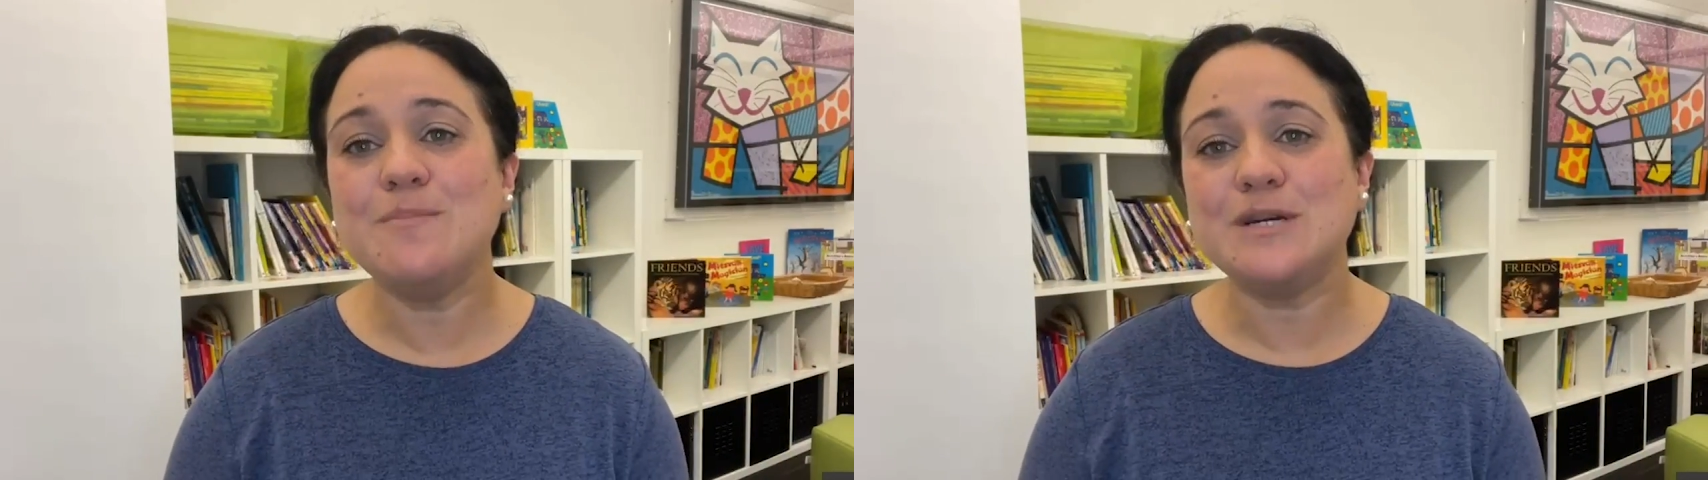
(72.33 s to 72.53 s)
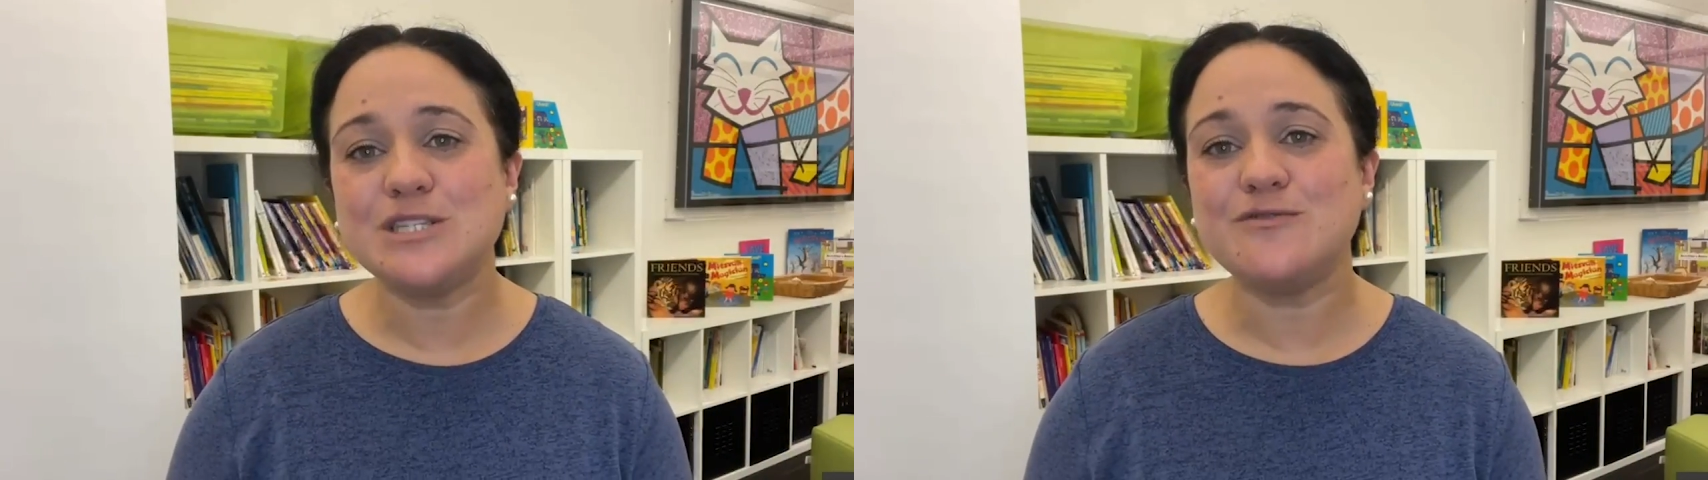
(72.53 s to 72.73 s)

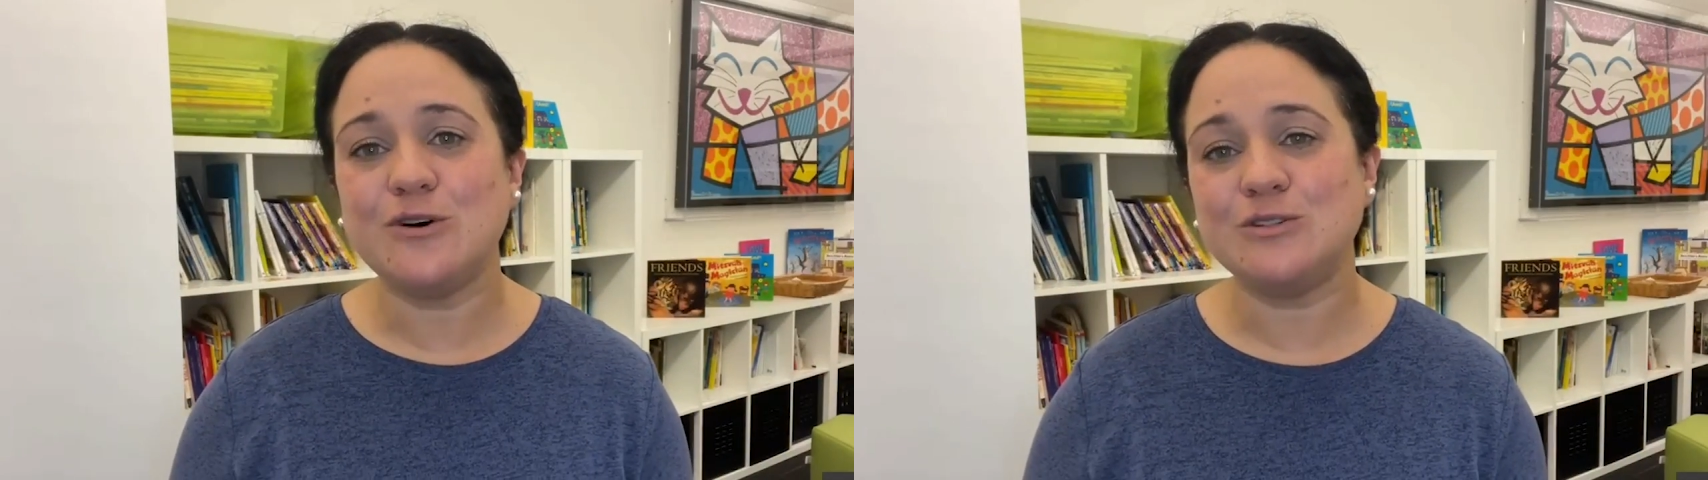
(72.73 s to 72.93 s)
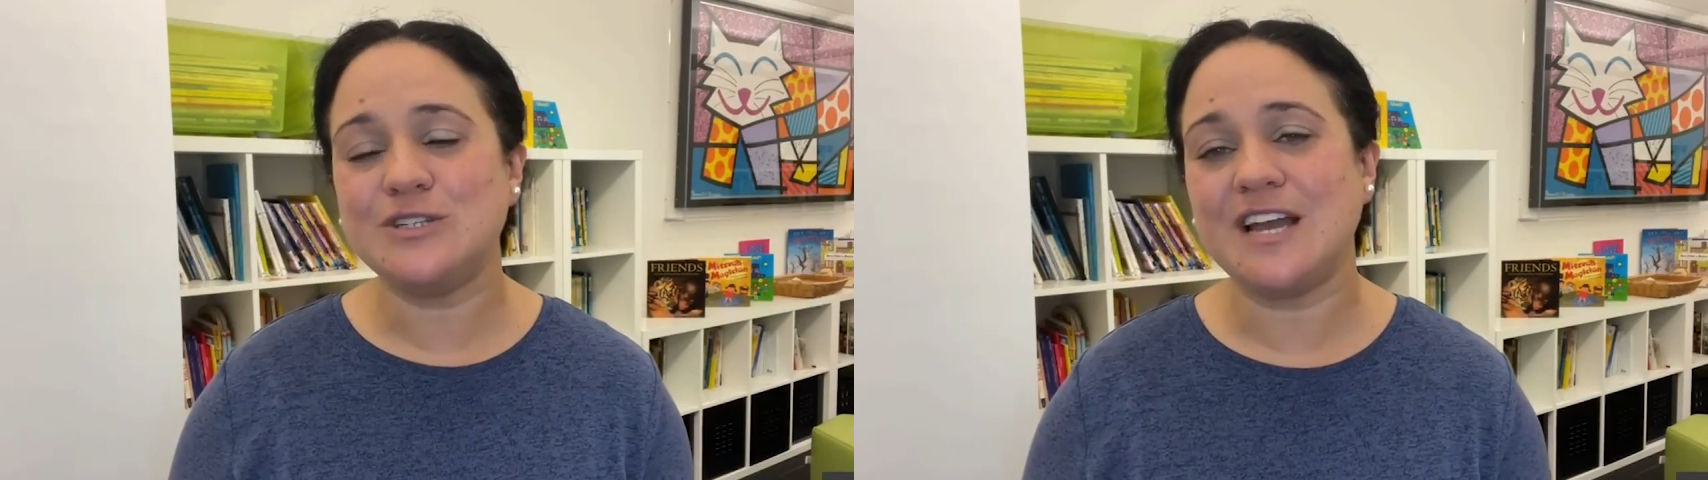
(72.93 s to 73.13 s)

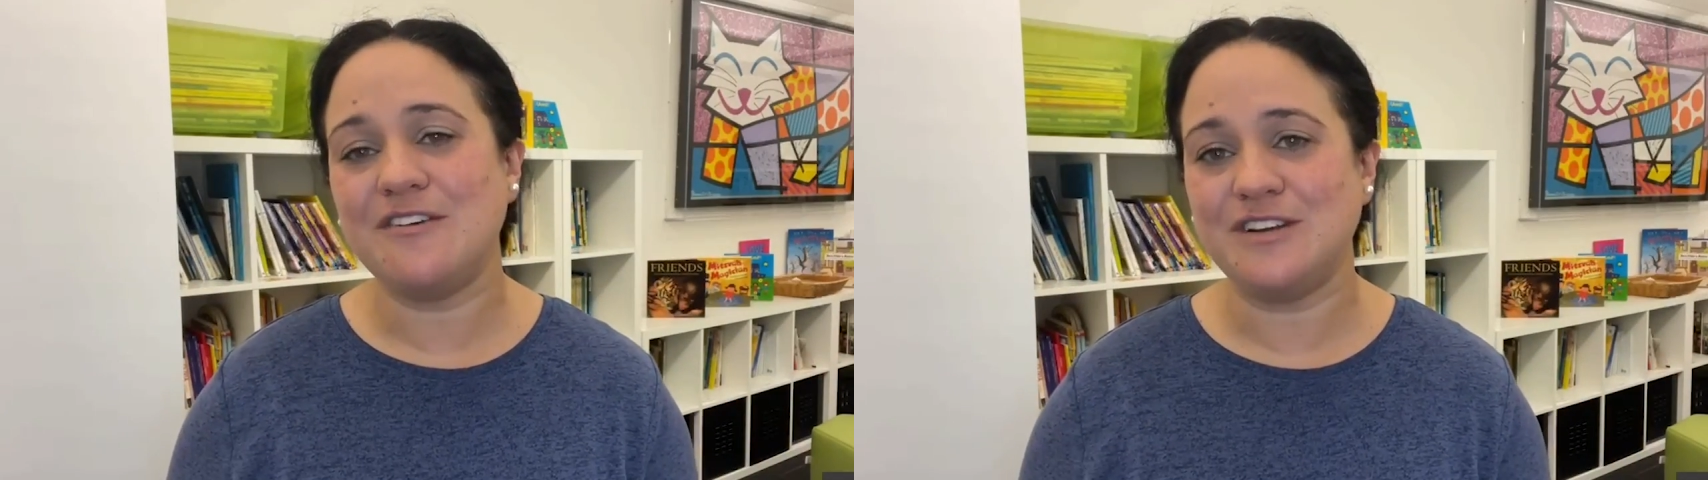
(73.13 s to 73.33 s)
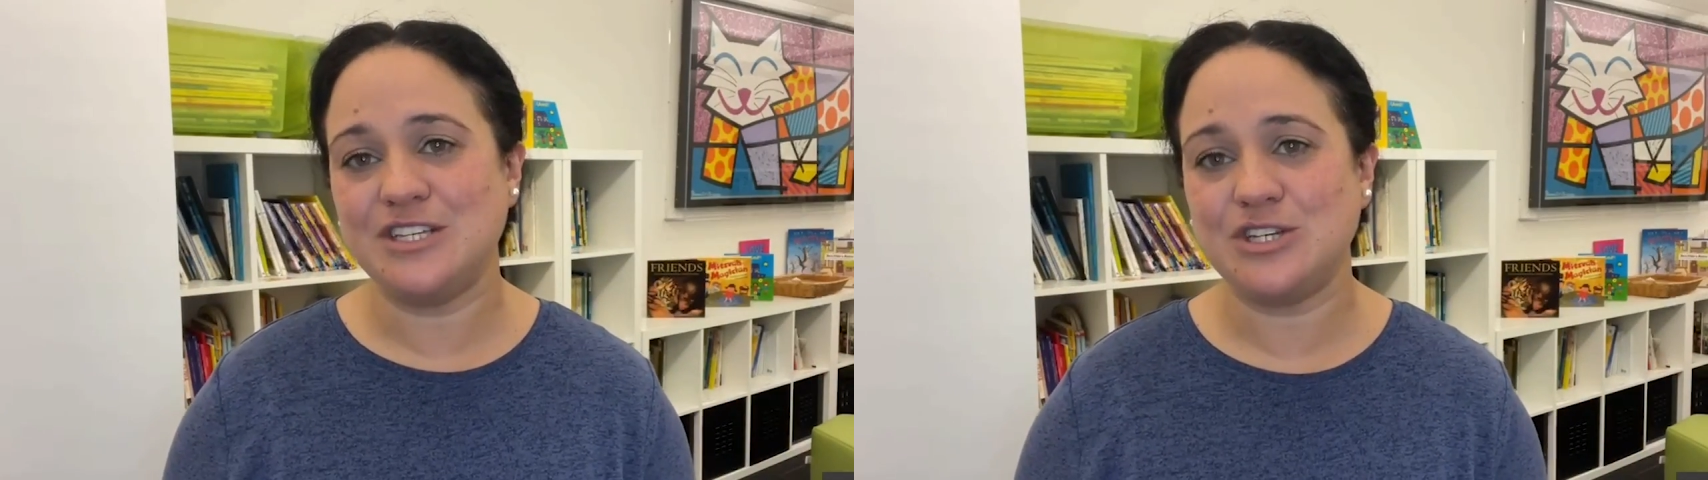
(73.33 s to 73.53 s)
mitzvot to
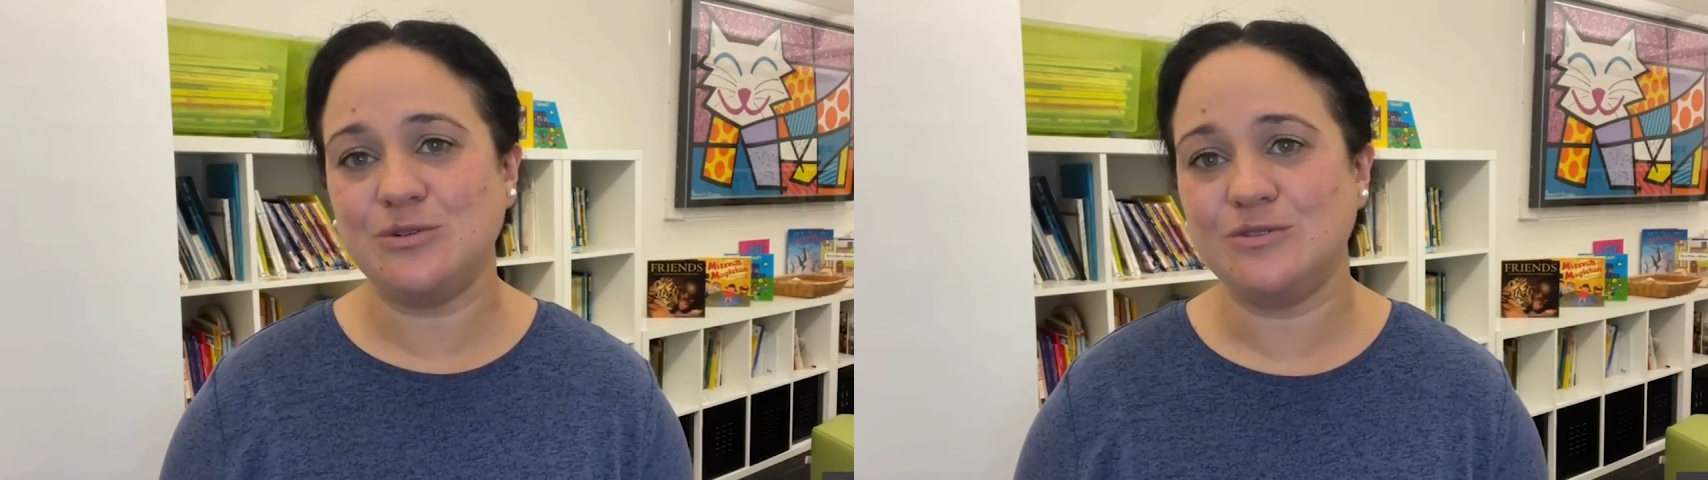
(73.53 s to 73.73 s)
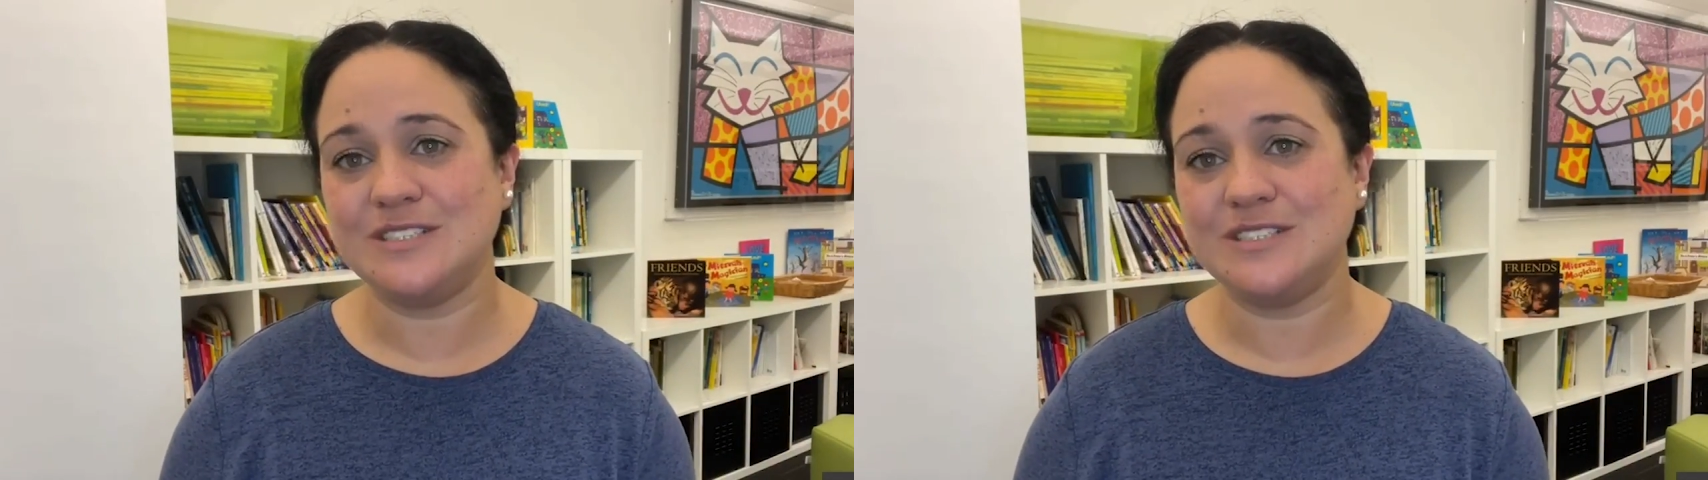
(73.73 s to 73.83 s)
dive into,